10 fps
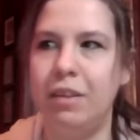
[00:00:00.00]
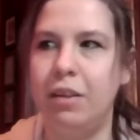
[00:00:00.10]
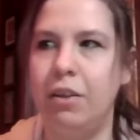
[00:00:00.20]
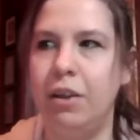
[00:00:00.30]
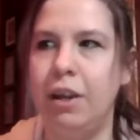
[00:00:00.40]

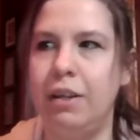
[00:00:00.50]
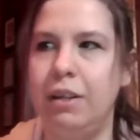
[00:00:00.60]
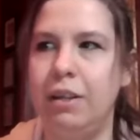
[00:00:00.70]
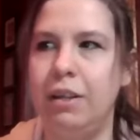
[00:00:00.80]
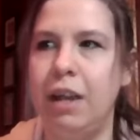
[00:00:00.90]
Good.
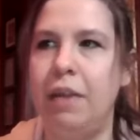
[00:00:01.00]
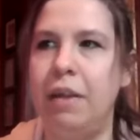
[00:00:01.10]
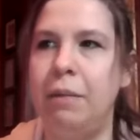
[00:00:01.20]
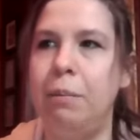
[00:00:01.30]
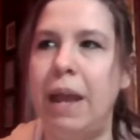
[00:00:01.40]
And
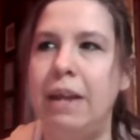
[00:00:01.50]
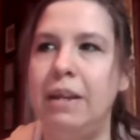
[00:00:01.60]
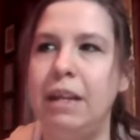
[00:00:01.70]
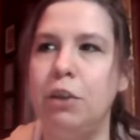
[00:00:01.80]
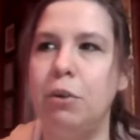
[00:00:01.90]
then
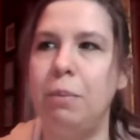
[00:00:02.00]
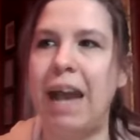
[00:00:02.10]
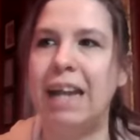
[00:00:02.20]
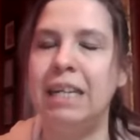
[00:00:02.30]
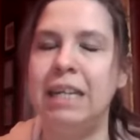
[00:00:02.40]
bending your
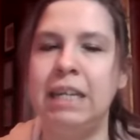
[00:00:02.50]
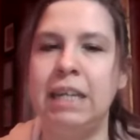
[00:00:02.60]
back knee,